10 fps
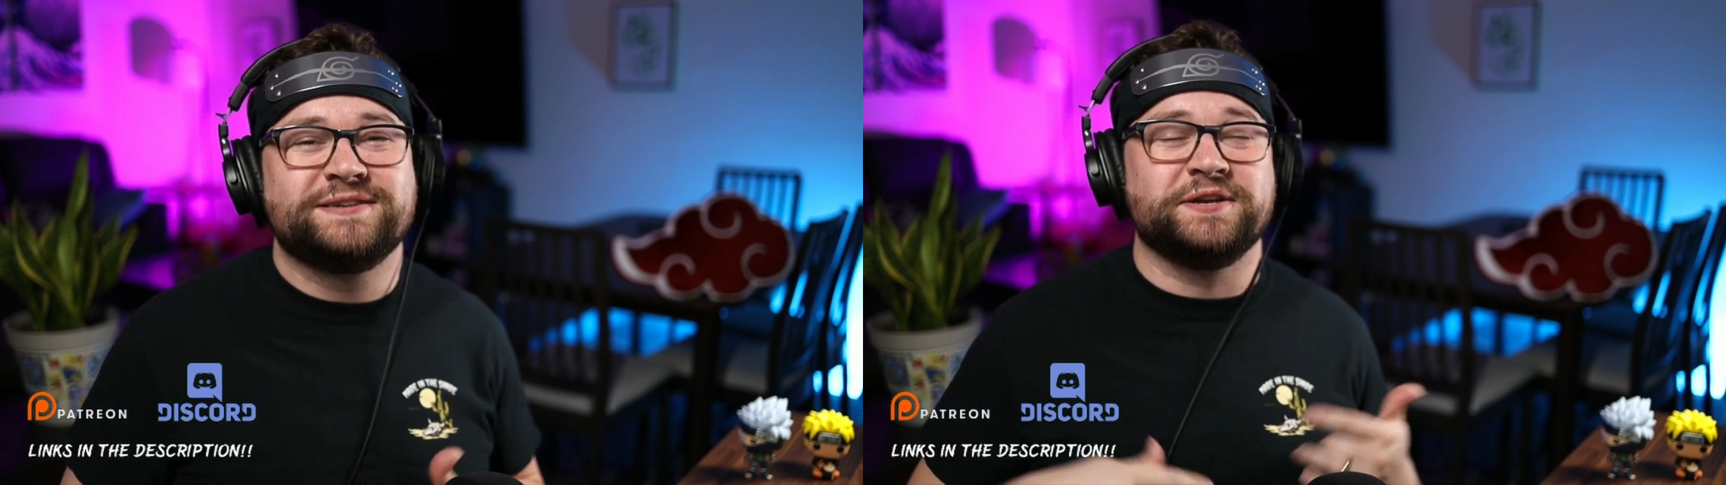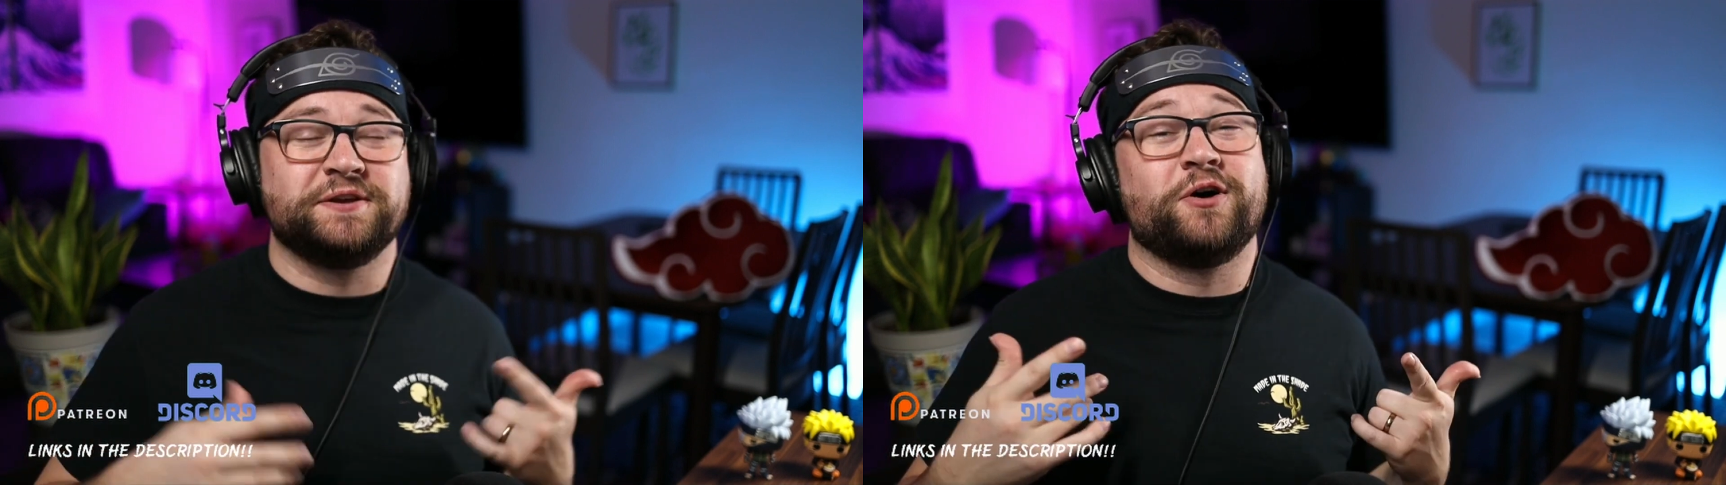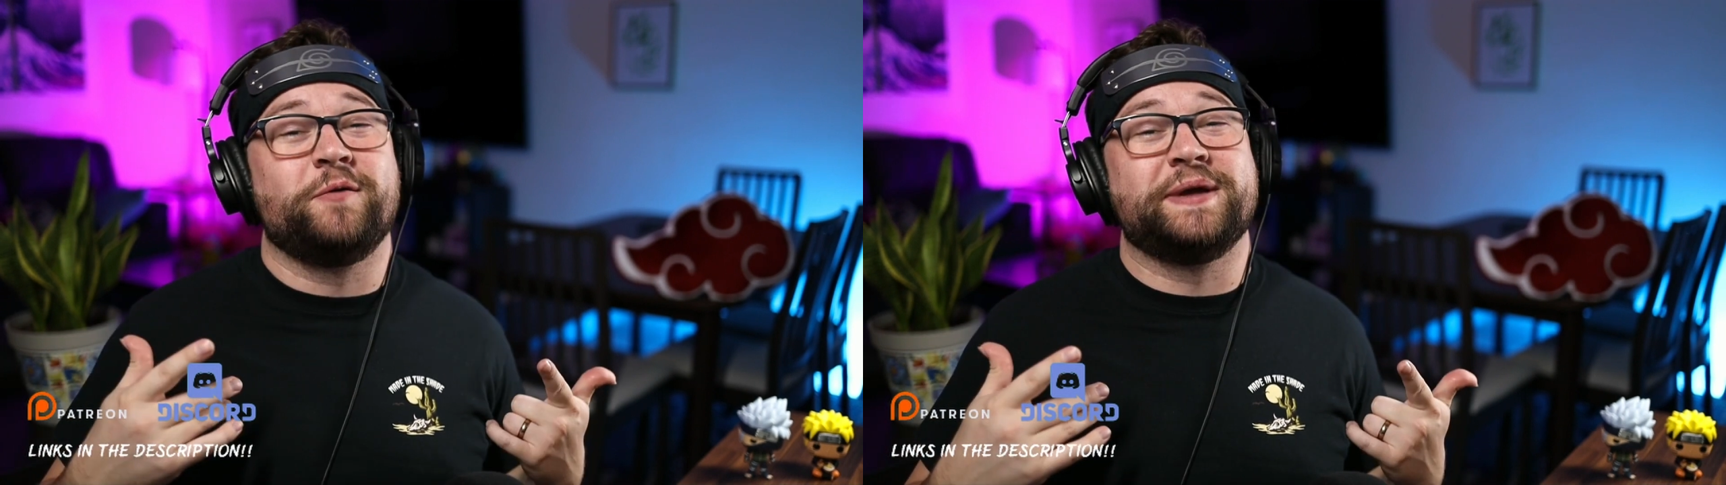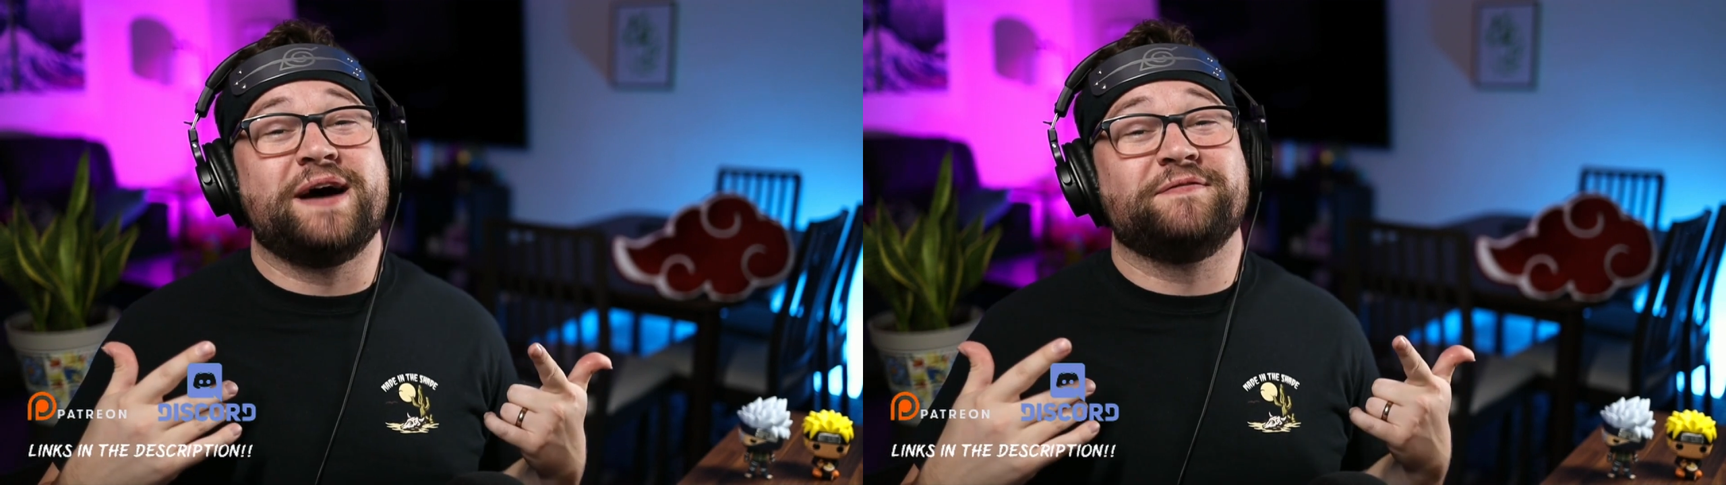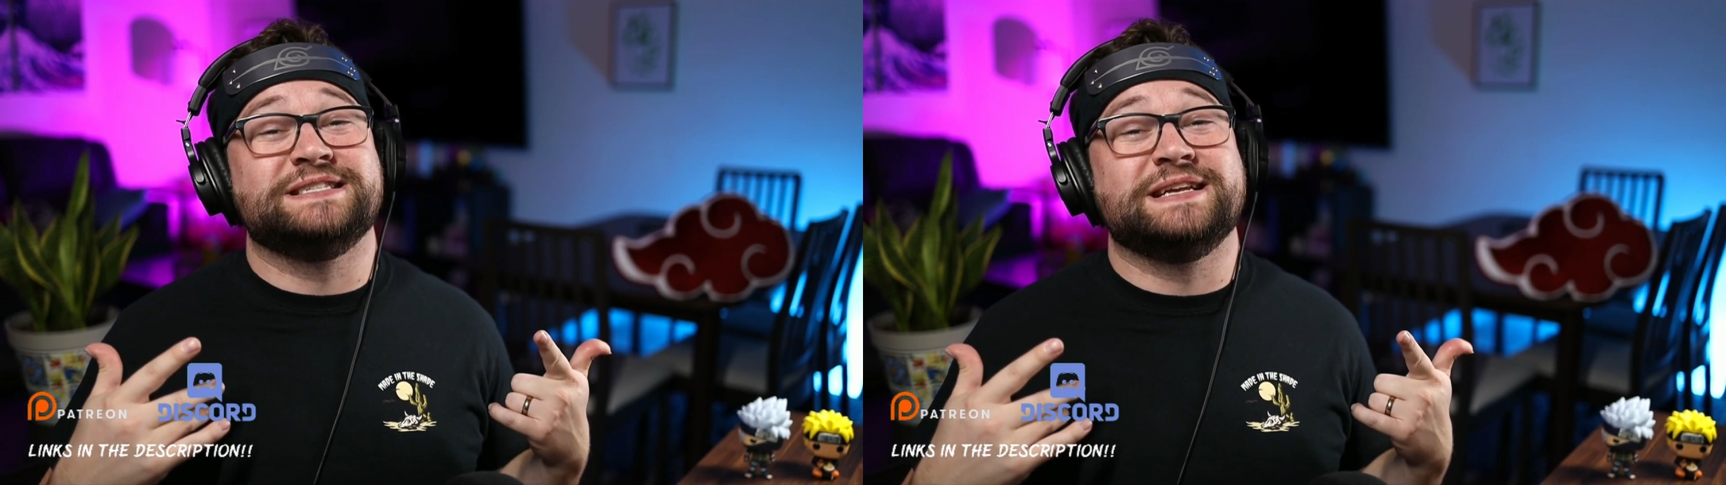You can call me
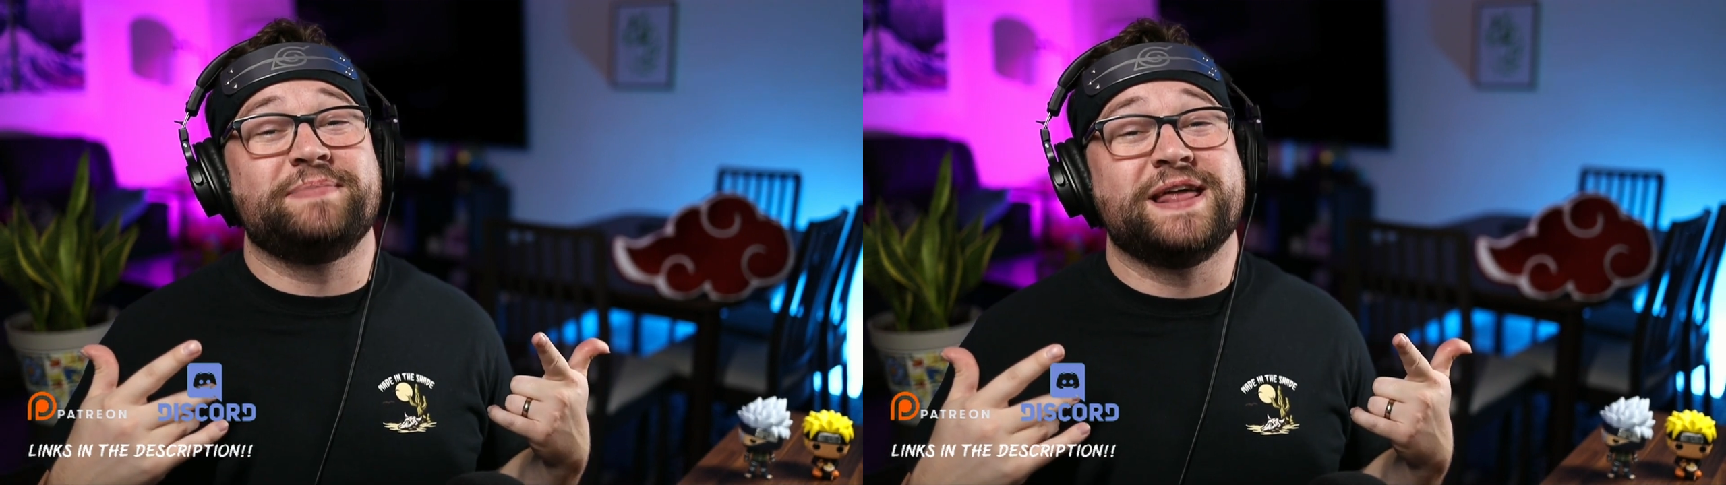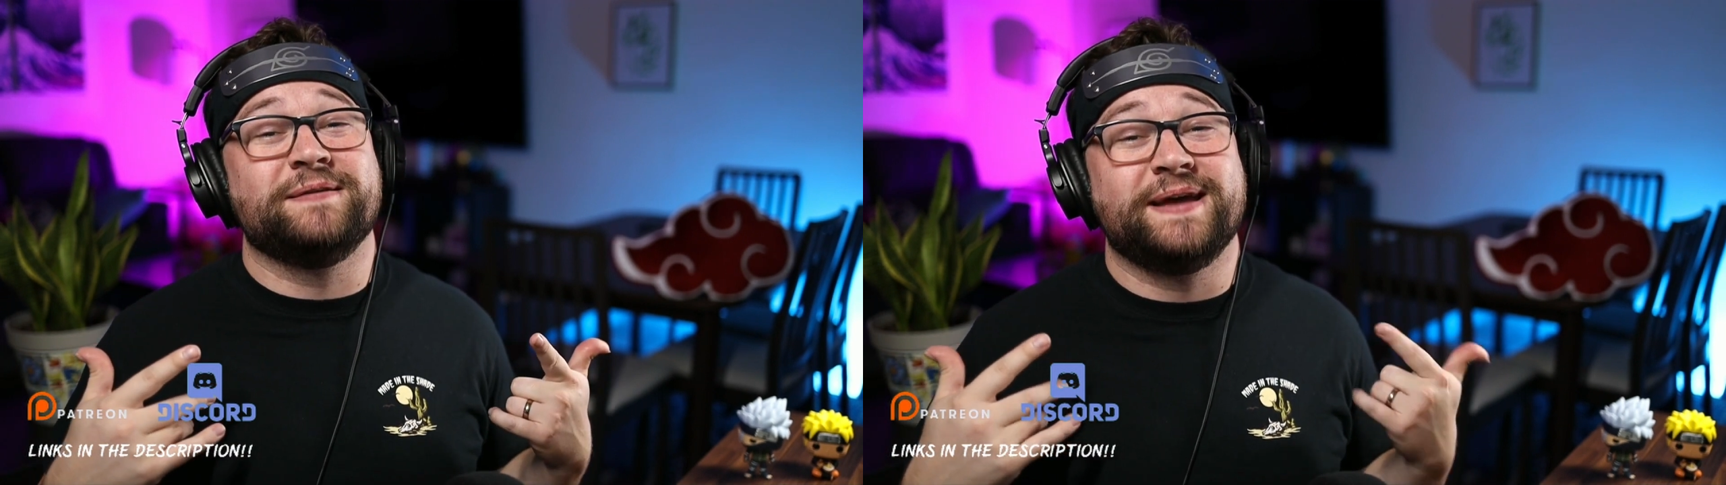Alpha Zip Anime.